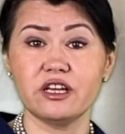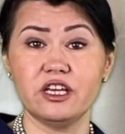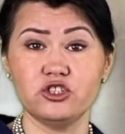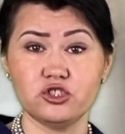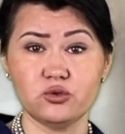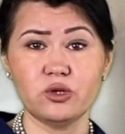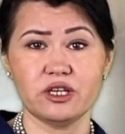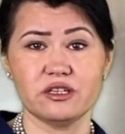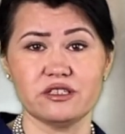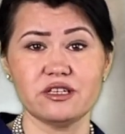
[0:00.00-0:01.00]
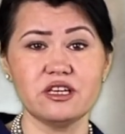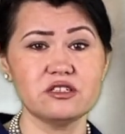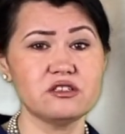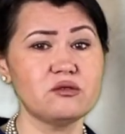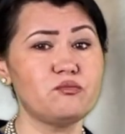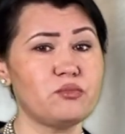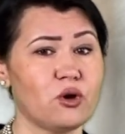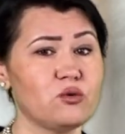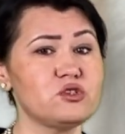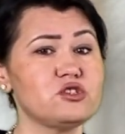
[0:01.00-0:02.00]
insurance is
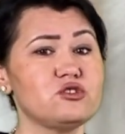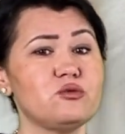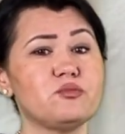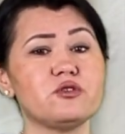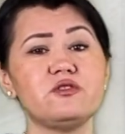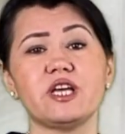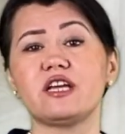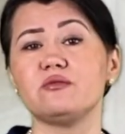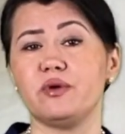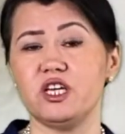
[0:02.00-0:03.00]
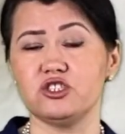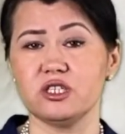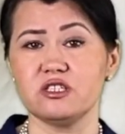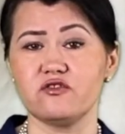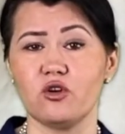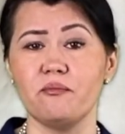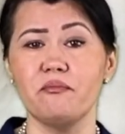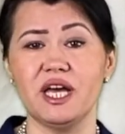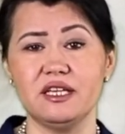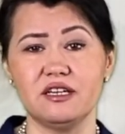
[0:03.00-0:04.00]
supposed to protect patients from
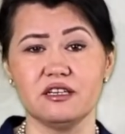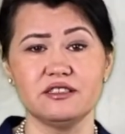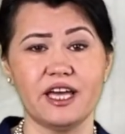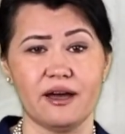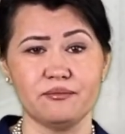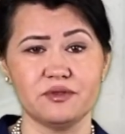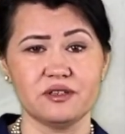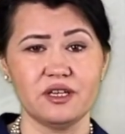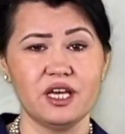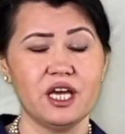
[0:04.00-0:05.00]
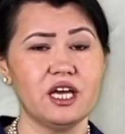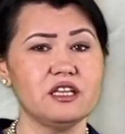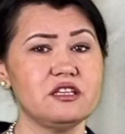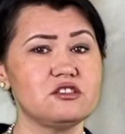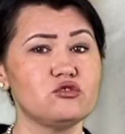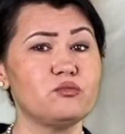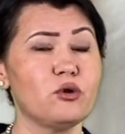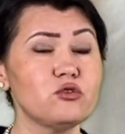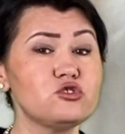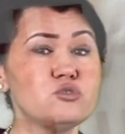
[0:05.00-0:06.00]
medical debt. It is
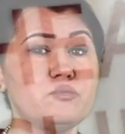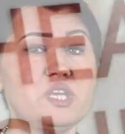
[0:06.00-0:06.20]
supposed to be